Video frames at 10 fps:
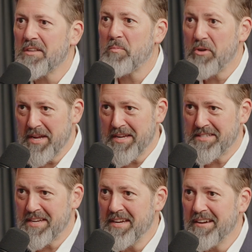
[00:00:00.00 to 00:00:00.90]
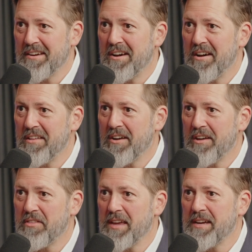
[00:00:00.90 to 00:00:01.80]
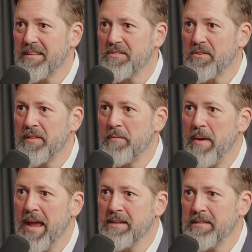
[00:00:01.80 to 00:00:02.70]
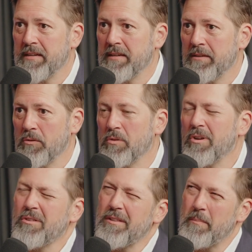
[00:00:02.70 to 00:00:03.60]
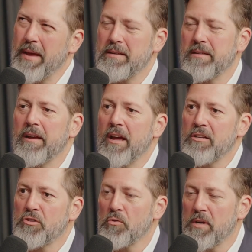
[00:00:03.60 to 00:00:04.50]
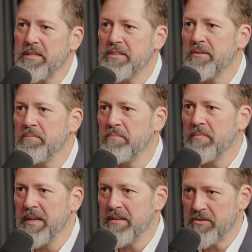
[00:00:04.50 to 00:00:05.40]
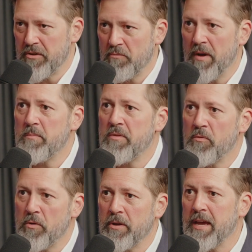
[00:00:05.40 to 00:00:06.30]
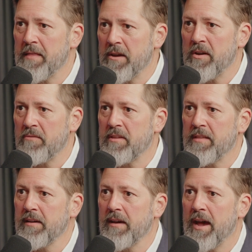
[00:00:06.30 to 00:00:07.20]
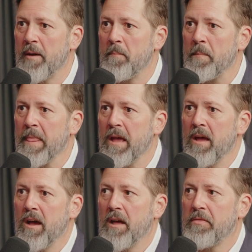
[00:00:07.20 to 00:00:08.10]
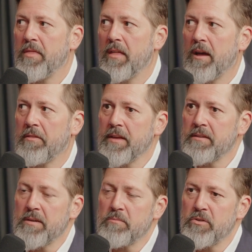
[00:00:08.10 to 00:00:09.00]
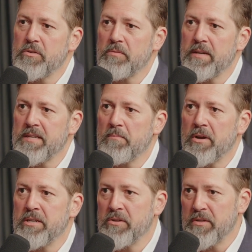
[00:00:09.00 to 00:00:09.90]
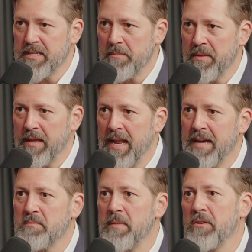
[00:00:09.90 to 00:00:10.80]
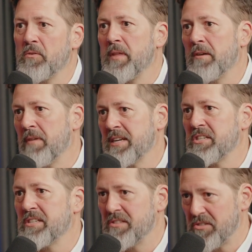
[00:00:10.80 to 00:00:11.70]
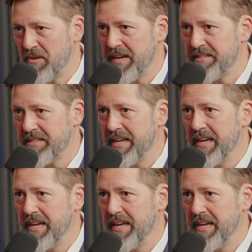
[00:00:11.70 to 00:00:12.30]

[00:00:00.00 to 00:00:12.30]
It's pretty easy. I think it's sort of the banter, not the banter, talking to them in a certain way before you get there and everything. I think some shoots where somebody turns up at the last minute or they're rushed and stressed,